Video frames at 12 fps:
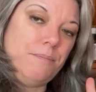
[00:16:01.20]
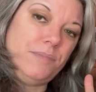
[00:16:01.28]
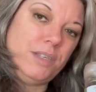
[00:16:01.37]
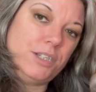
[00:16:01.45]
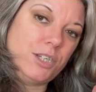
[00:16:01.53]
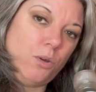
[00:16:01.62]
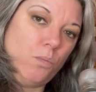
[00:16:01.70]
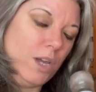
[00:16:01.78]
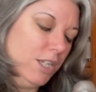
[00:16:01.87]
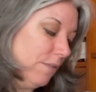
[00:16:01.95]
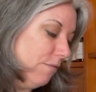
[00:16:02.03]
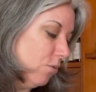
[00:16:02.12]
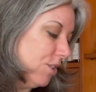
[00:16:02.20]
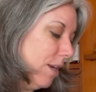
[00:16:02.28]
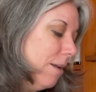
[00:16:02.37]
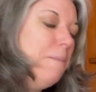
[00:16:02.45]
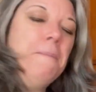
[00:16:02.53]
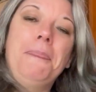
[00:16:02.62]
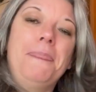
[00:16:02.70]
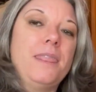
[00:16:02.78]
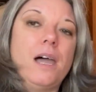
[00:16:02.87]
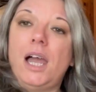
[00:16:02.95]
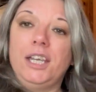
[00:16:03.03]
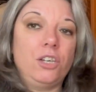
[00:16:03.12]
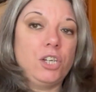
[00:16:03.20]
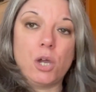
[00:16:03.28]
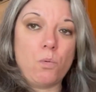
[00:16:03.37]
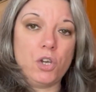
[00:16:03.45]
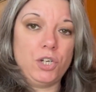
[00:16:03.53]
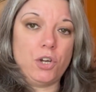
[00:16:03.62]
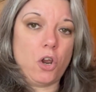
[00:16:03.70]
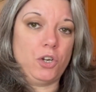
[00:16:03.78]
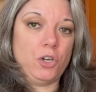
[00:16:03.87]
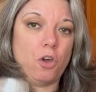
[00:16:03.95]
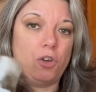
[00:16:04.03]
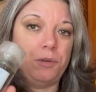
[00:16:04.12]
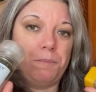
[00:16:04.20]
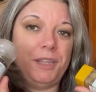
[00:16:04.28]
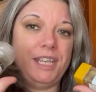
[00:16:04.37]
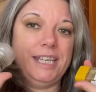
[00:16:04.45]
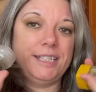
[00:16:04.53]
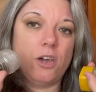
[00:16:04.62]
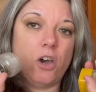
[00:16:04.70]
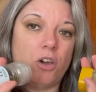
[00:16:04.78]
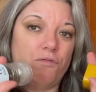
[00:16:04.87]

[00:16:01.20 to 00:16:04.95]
So wonderful. So I could go on and on and on, but these are